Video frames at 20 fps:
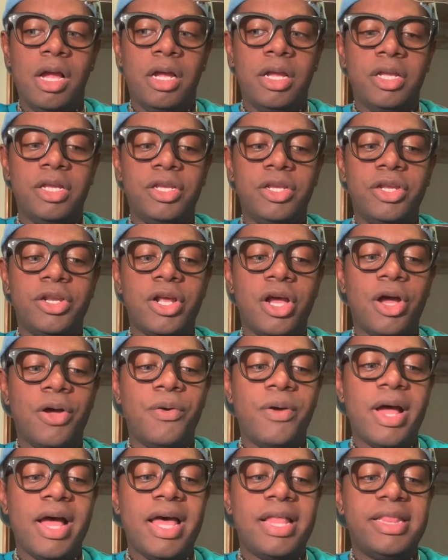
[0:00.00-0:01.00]
You
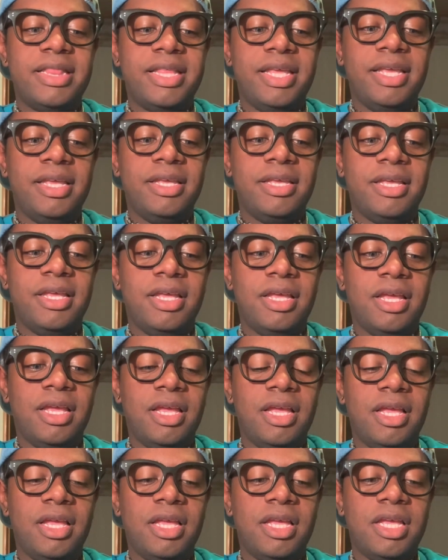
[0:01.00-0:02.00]
know, I think
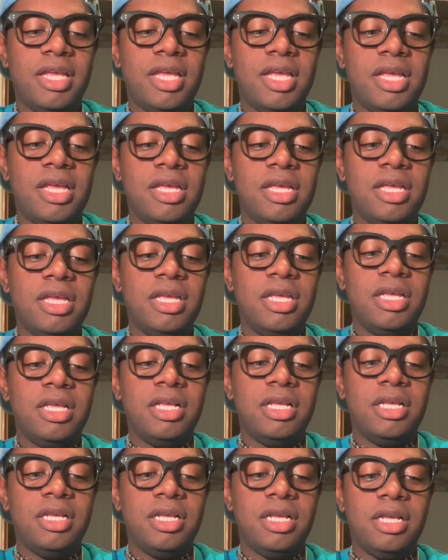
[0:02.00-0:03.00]

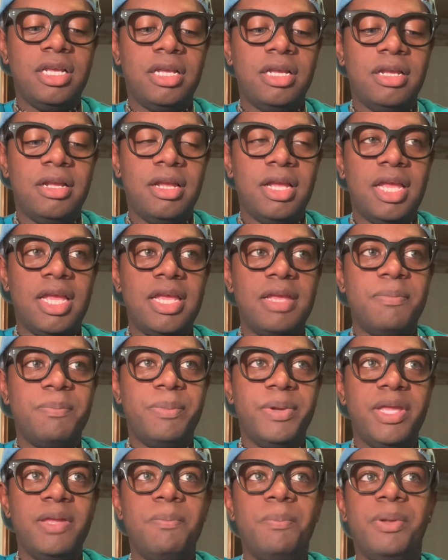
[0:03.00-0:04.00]
he
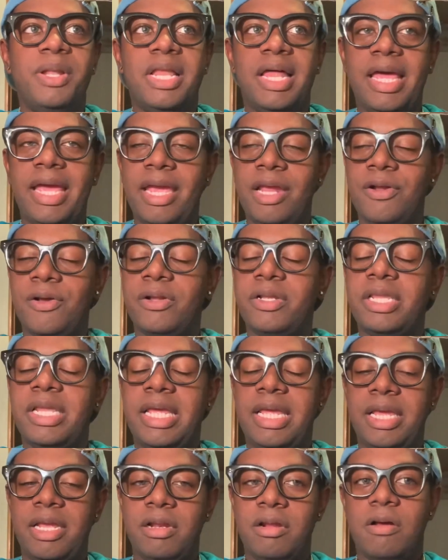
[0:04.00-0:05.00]
played on
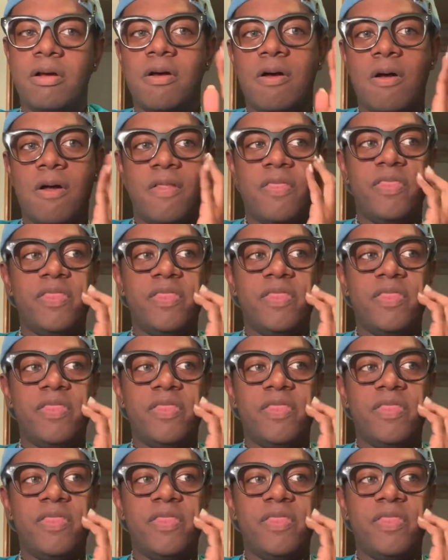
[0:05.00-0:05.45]
that, on